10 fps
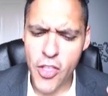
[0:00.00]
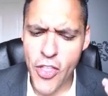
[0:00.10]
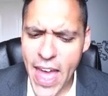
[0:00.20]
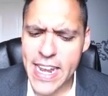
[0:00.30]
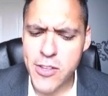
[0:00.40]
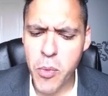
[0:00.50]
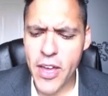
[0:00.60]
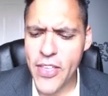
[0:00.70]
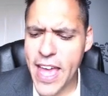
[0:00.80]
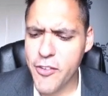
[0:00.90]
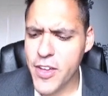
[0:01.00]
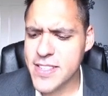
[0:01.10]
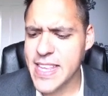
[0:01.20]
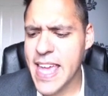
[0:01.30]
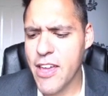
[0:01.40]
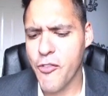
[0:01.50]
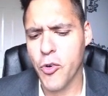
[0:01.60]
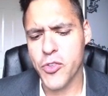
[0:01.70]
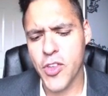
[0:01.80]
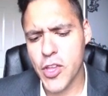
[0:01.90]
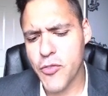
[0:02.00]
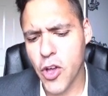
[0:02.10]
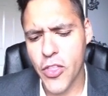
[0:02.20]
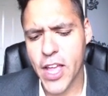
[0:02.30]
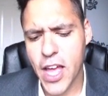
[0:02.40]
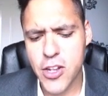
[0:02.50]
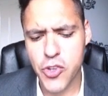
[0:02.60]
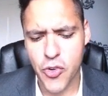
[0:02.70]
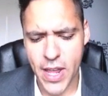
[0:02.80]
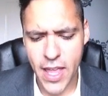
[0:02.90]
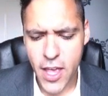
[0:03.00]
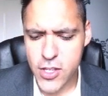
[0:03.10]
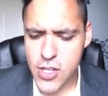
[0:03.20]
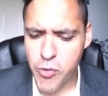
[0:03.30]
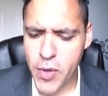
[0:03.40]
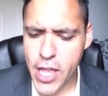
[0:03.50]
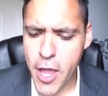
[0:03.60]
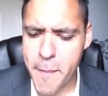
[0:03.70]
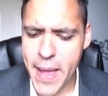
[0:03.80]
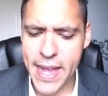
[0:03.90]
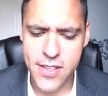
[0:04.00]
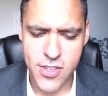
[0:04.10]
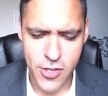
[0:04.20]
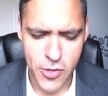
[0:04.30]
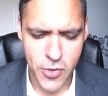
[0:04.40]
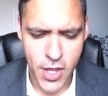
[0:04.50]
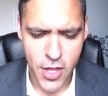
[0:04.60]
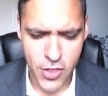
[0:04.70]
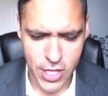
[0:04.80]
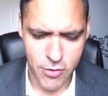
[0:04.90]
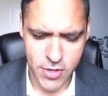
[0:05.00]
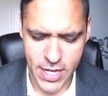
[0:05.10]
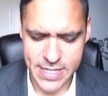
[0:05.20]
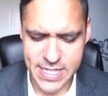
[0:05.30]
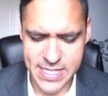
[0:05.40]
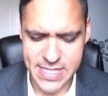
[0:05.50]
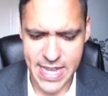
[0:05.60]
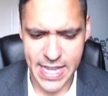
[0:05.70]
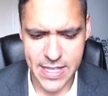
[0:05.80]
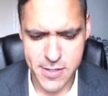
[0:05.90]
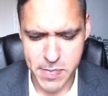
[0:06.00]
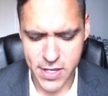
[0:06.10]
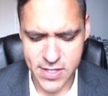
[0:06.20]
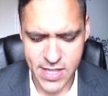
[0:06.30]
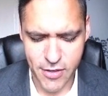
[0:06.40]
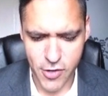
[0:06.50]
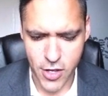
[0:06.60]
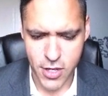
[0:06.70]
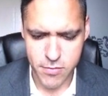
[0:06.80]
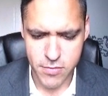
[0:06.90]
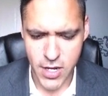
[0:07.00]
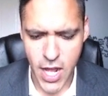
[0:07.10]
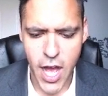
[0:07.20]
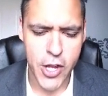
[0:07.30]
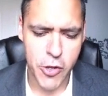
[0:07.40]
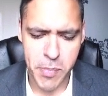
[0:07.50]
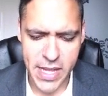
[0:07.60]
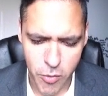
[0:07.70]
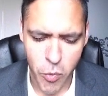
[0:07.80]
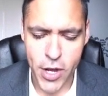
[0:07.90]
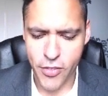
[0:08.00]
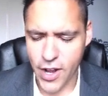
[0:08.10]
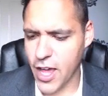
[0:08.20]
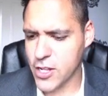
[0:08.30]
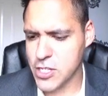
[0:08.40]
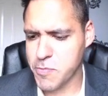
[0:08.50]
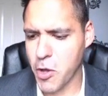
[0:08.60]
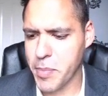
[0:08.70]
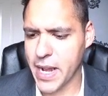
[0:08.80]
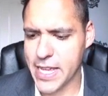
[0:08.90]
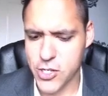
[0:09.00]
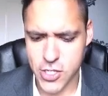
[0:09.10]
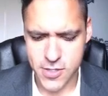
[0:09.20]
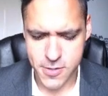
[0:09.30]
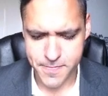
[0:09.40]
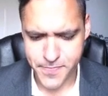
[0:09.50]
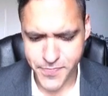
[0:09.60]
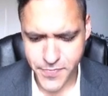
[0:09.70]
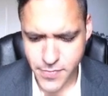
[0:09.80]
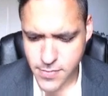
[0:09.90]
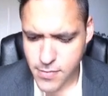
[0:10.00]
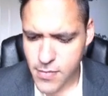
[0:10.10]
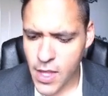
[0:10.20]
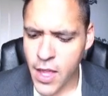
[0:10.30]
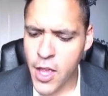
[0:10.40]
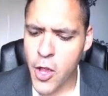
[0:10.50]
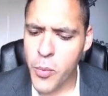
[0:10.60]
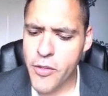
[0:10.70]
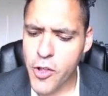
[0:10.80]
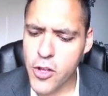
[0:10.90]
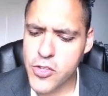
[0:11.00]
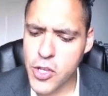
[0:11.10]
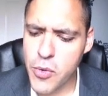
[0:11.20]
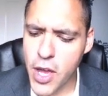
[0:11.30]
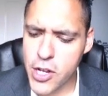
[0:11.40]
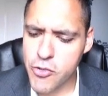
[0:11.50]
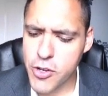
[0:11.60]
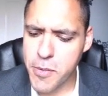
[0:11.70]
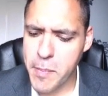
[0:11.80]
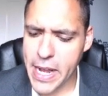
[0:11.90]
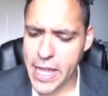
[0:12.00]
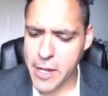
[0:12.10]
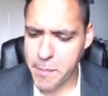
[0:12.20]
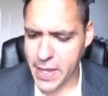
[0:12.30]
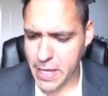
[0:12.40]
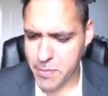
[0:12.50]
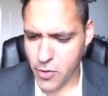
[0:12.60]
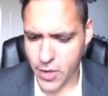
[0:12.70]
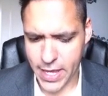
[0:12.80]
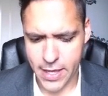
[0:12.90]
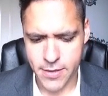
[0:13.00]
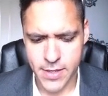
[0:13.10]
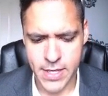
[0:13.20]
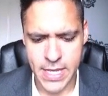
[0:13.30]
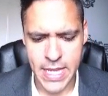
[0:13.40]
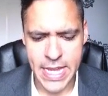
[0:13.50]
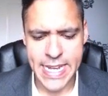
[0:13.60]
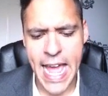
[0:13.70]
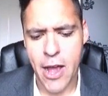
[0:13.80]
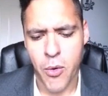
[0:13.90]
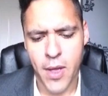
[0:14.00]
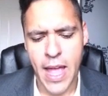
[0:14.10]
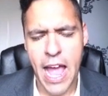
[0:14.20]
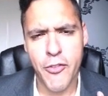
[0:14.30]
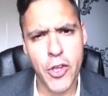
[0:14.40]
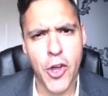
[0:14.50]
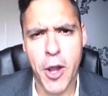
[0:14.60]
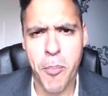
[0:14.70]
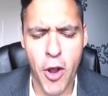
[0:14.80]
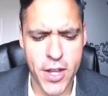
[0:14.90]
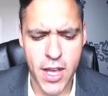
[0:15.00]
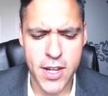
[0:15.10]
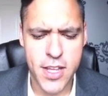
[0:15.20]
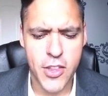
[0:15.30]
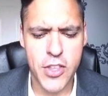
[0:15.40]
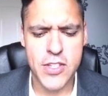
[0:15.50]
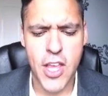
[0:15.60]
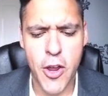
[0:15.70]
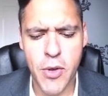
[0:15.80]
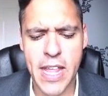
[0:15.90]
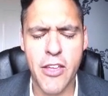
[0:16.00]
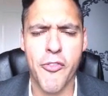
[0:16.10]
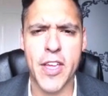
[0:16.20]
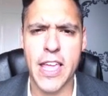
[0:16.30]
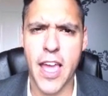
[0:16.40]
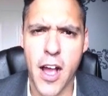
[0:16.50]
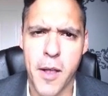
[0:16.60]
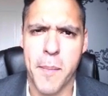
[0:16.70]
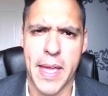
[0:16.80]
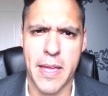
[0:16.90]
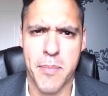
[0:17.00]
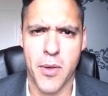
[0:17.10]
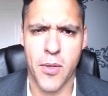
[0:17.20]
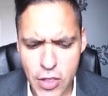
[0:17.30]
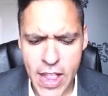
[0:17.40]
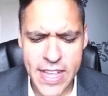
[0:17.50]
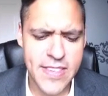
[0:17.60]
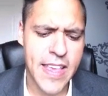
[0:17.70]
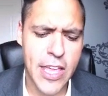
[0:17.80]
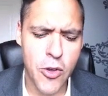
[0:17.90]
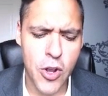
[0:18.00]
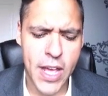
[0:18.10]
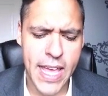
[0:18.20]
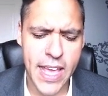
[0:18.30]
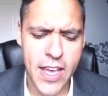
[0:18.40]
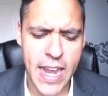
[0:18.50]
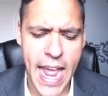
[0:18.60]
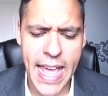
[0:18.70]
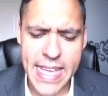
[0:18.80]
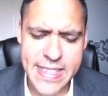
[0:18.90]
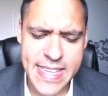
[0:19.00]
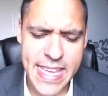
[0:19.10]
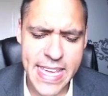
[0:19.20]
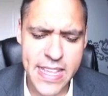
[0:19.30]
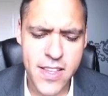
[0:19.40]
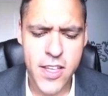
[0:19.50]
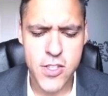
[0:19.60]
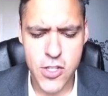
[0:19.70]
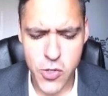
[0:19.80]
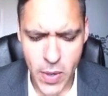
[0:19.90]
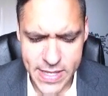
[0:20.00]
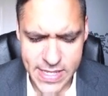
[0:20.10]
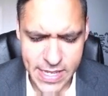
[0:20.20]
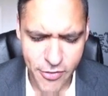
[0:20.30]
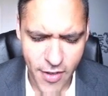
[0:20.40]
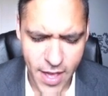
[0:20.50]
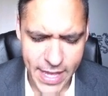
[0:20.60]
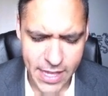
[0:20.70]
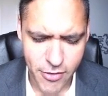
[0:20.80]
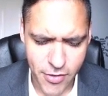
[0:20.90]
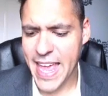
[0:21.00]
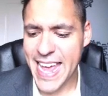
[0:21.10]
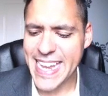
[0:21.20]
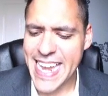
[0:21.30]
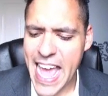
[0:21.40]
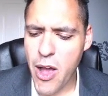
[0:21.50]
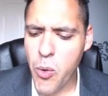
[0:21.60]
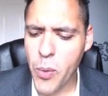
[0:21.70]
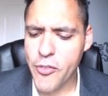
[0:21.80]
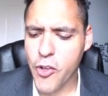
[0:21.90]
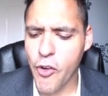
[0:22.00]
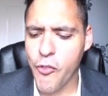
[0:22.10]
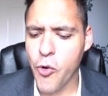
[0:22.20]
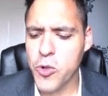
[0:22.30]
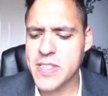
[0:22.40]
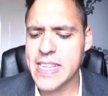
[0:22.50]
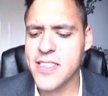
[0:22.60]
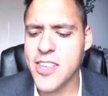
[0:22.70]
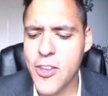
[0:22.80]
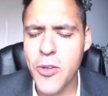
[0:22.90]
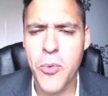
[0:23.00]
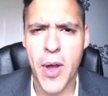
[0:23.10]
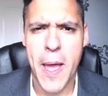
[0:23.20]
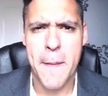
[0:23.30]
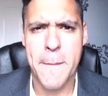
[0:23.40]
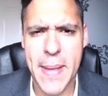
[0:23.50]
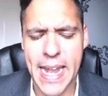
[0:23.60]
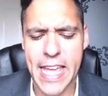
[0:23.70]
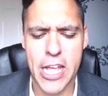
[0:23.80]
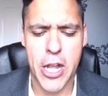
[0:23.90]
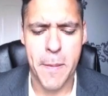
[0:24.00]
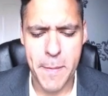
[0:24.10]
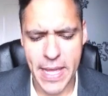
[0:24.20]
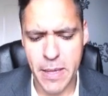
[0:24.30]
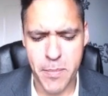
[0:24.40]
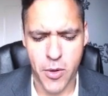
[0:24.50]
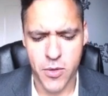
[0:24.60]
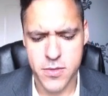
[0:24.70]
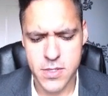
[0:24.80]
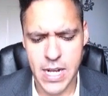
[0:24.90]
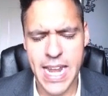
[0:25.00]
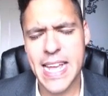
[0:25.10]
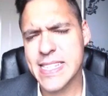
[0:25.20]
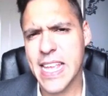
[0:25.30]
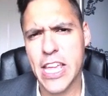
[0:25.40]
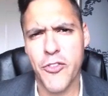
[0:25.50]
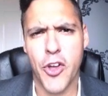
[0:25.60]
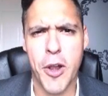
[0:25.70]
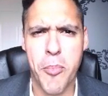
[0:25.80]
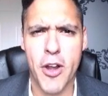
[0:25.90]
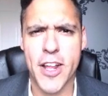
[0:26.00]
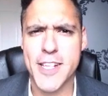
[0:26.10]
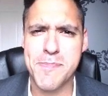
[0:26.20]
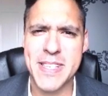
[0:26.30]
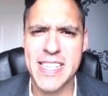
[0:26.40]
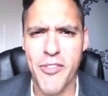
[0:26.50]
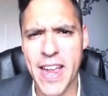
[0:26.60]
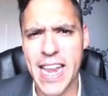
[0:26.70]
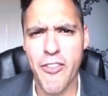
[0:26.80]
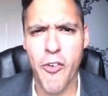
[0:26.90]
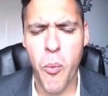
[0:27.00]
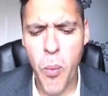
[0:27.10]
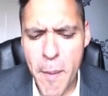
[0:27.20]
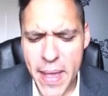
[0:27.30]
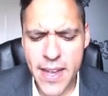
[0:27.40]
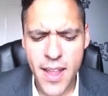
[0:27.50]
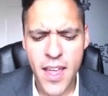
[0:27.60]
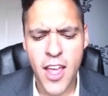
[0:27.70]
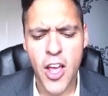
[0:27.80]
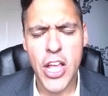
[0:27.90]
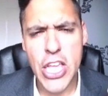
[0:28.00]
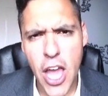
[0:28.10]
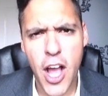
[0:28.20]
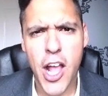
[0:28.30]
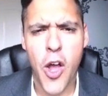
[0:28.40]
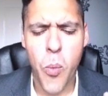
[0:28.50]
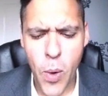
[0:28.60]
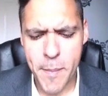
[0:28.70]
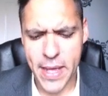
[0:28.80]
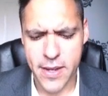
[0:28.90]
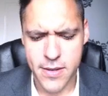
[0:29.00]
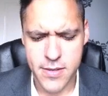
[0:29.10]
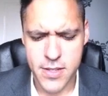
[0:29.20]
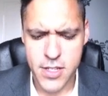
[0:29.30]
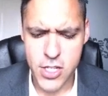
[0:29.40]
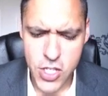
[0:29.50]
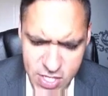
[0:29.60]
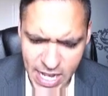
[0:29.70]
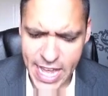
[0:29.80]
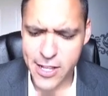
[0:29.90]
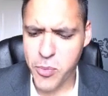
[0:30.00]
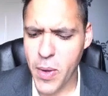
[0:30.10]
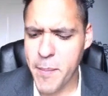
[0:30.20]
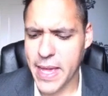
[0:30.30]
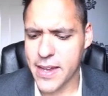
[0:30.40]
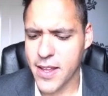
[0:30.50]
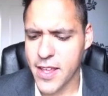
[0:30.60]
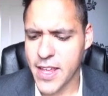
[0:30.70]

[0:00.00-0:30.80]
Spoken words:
That is why the adverts are here for. So you've got the country. So if we go back to the United States, because they've got arguably one of the largest populations, we've got 200 million people here. Now, have you got a product that's only for young people? Let's say you're looking at 18 to 25. Now we've got 42 million people. Let's say you've got a product specifically for women, young women. Select women.